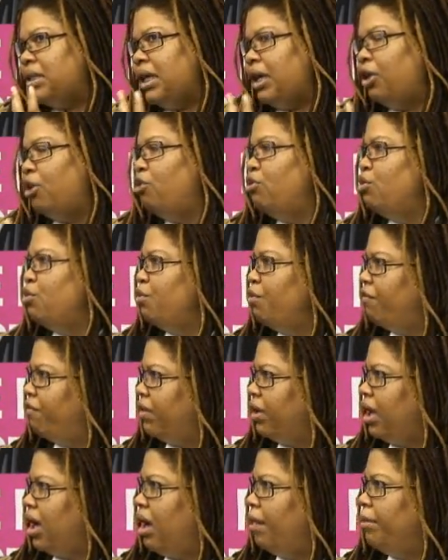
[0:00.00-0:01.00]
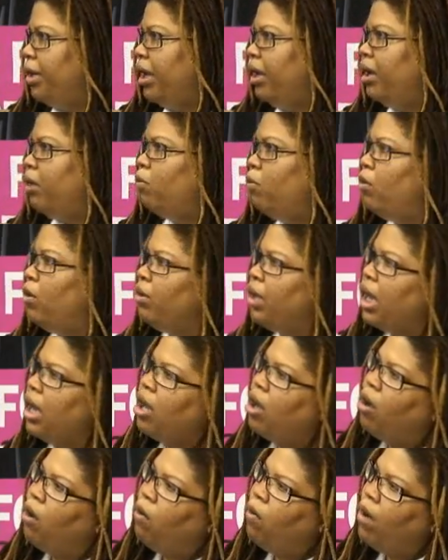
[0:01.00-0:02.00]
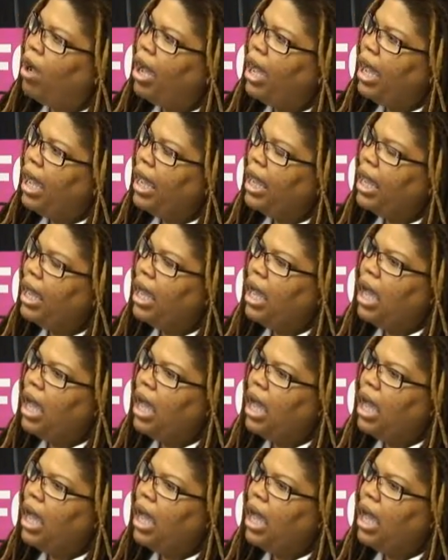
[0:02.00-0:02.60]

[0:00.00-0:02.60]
not a new phenomenon, and it will not go away.